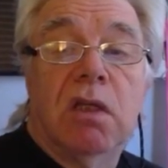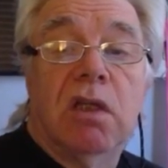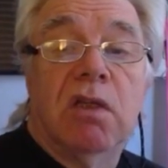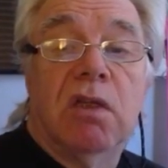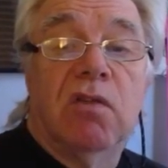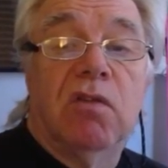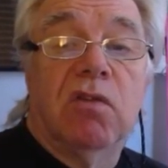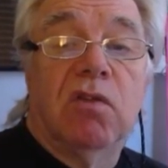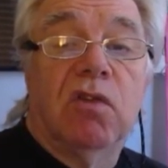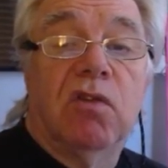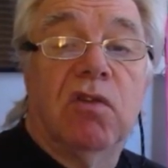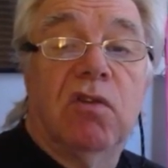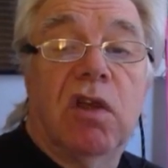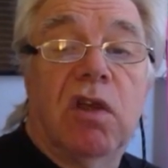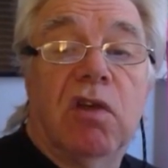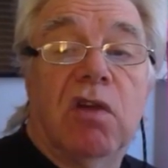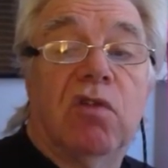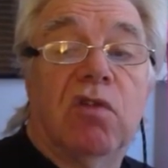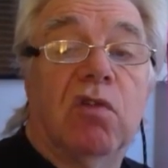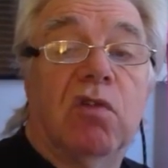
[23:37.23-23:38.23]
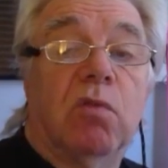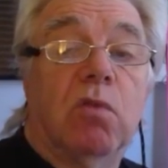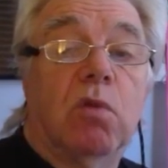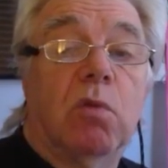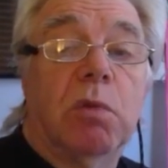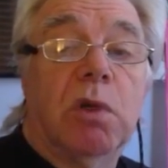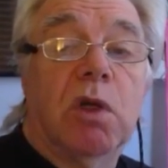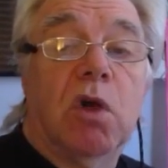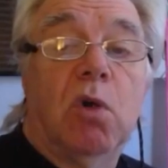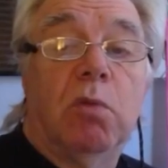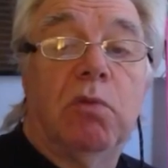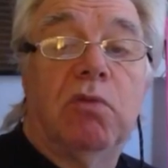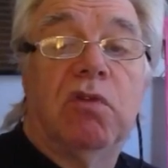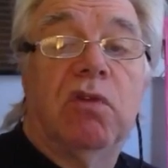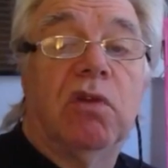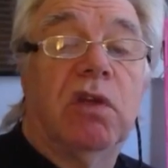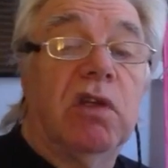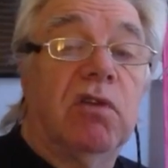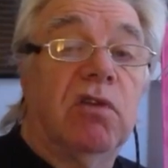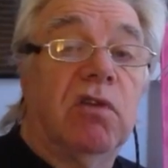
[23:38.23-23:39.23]
these stations will be
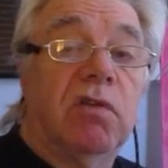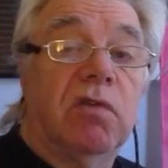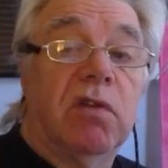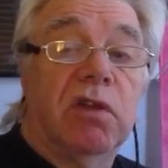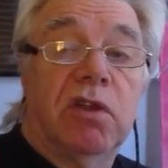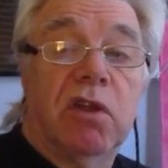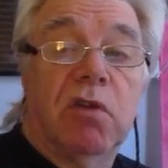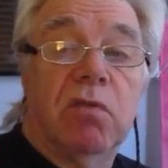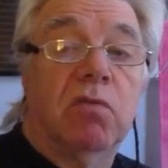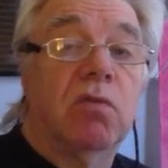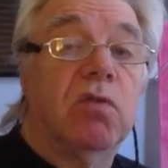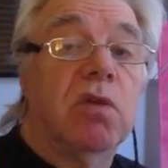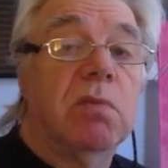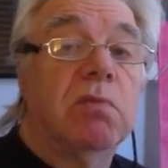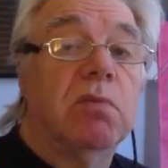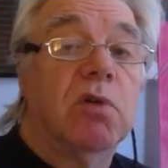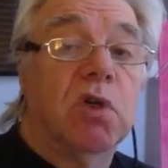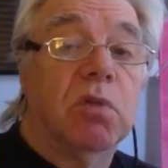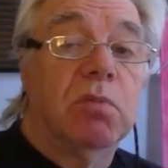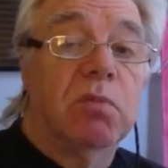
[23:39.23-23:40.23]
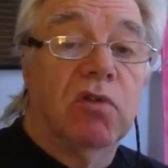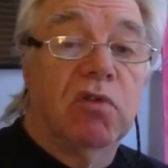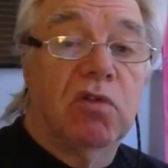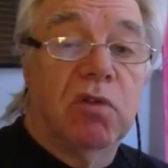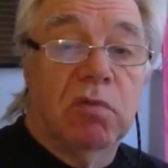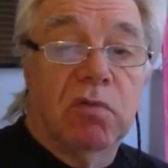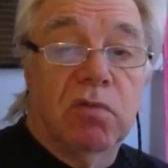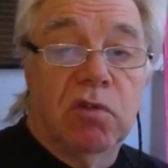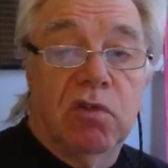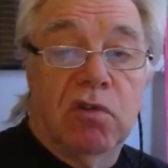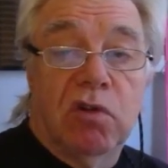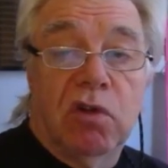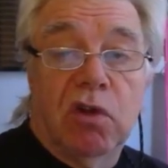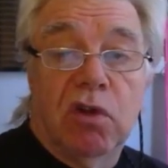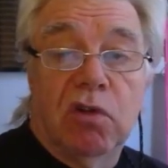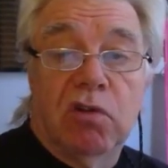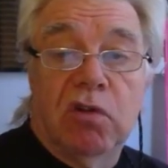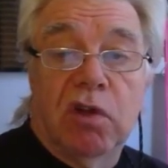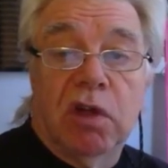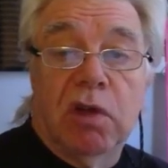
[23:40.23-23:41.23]
obsolete if they don't repurpose them for
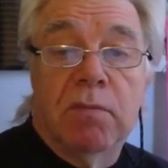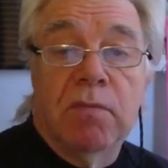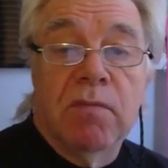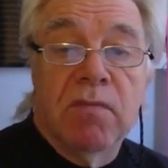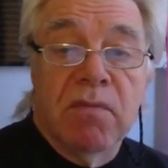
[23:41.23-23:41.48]
charging.